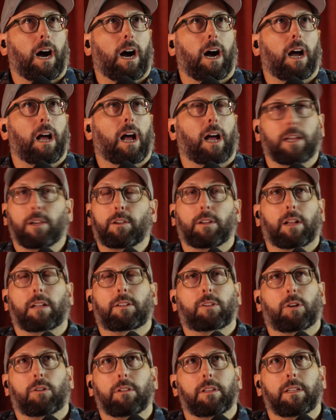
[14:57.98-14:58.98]
I
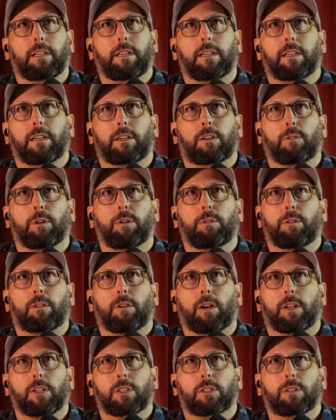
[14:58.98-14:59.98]
totally agree with
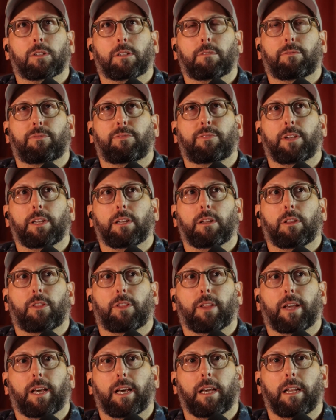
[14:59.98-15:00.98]
you. I just feel
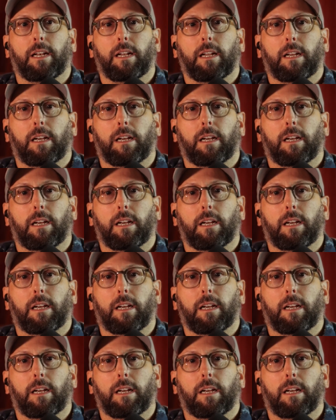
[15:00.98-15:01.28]
that